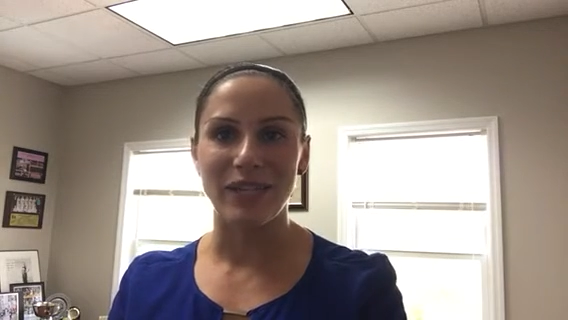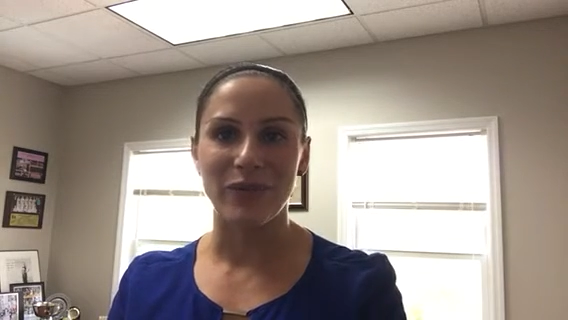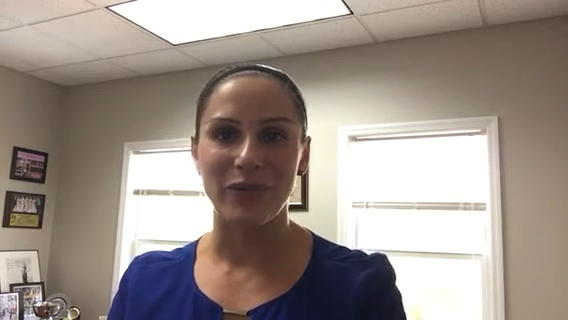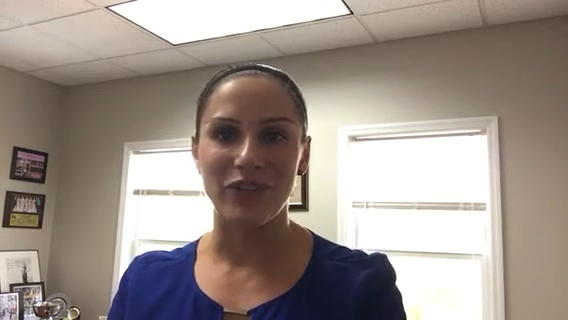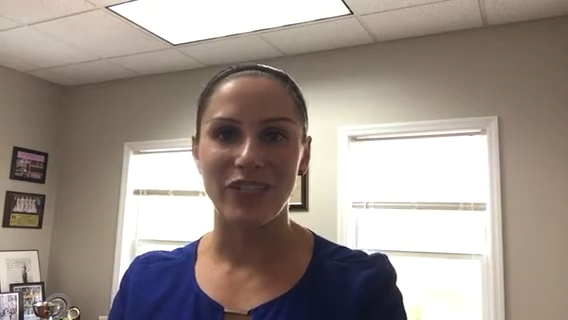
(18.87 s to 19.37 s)

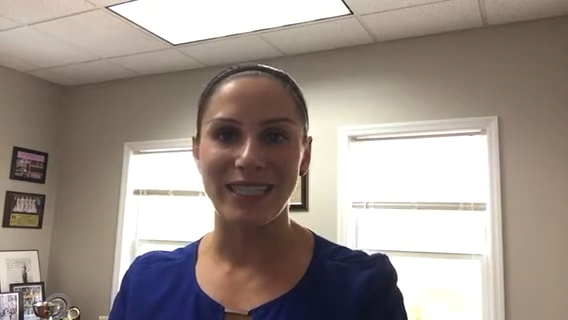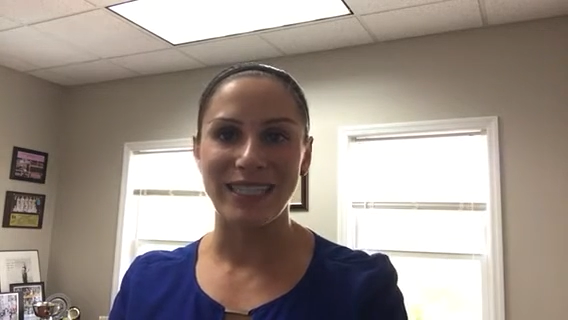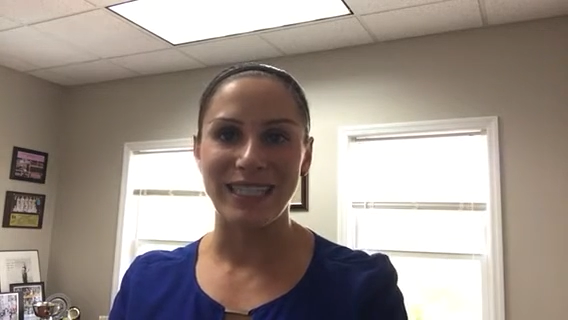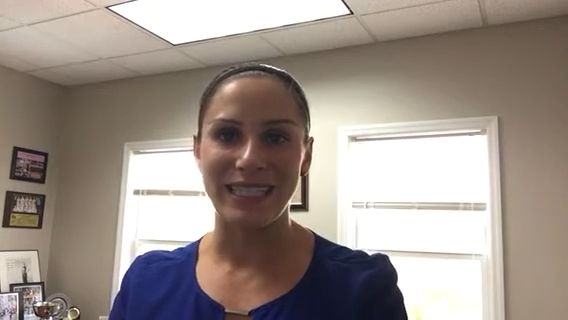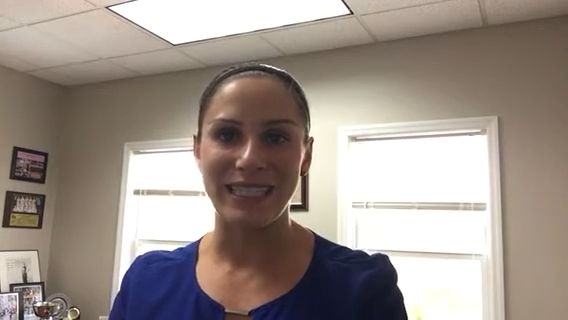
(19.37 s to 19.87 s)
I was
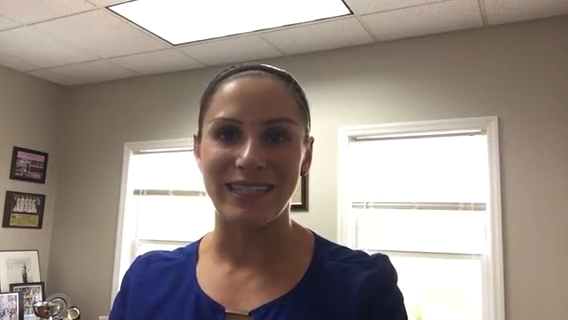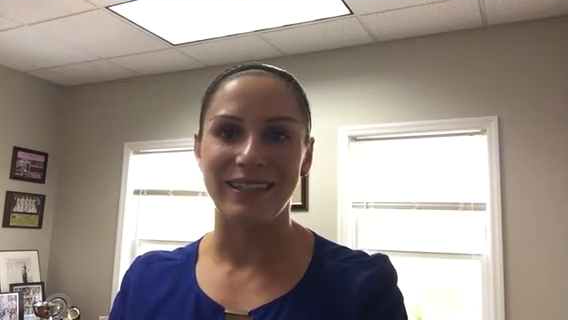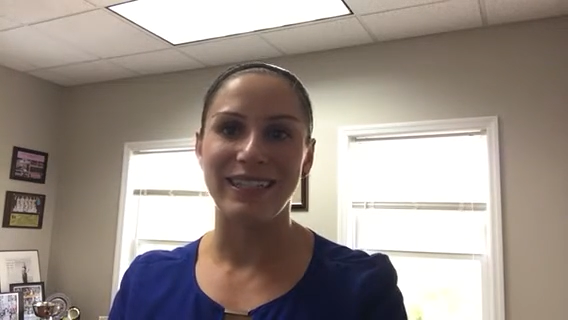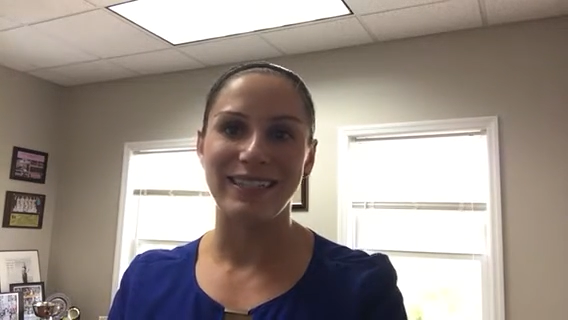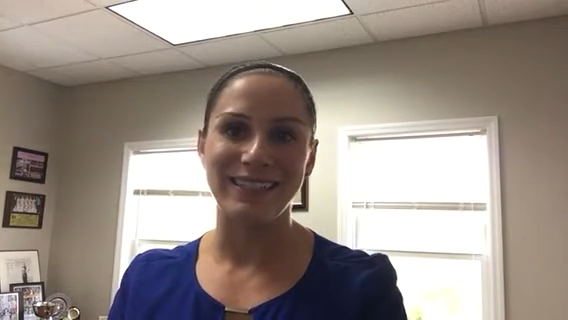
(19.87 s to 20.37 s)
just in
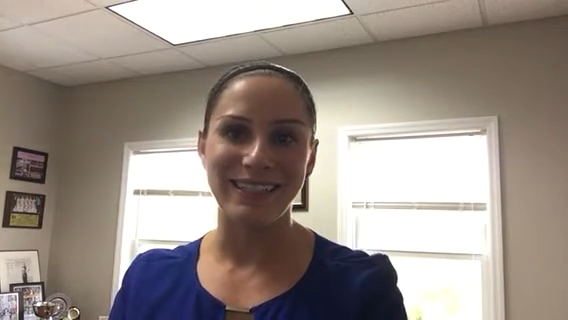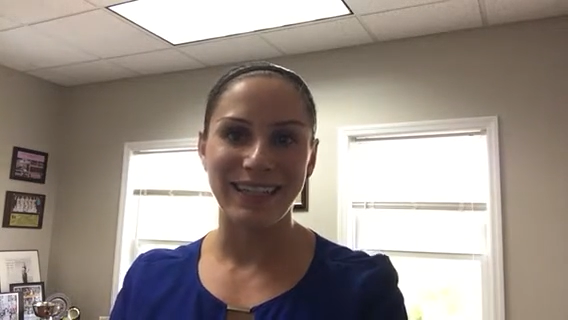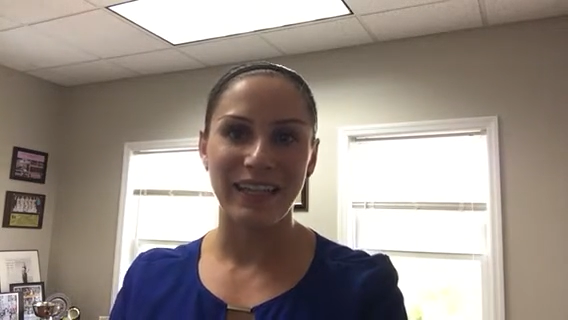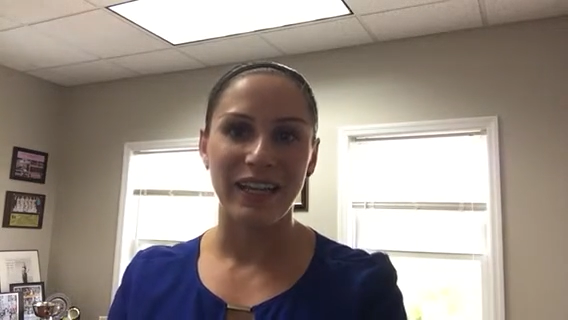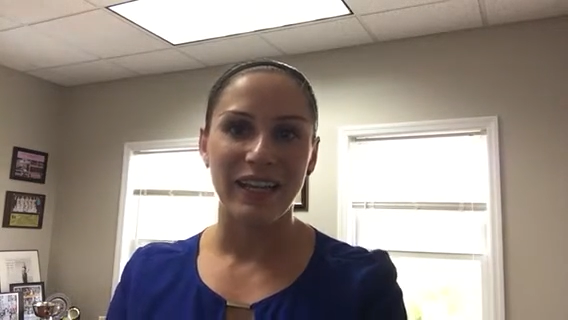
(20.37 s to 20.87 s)

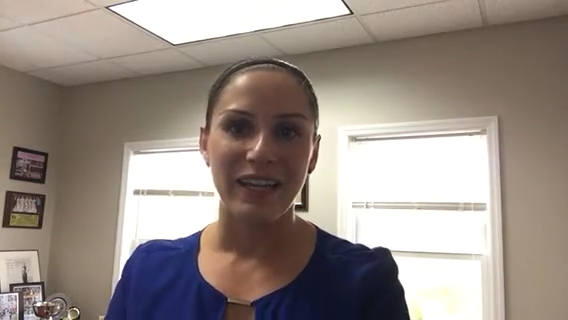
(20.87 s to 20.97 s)
DC